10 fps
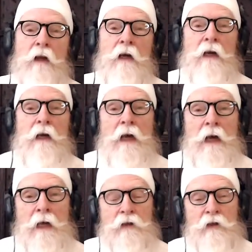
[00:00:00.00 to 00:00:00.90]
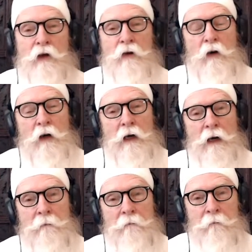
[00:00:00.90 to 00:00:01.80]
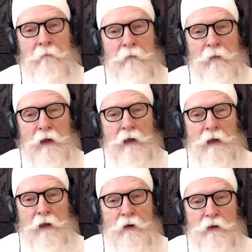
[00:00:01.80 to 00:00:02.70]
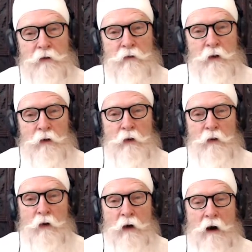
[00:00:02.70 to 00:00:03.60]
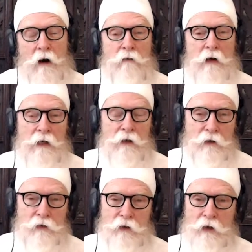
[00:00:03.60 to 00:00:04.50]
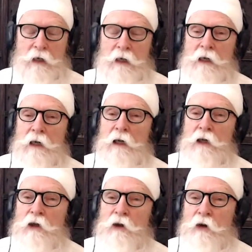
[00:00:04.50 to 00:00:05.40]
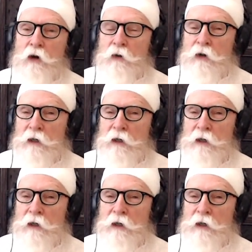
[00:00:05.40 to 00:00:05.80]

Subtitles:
And so those of you who are regulars, you'll know that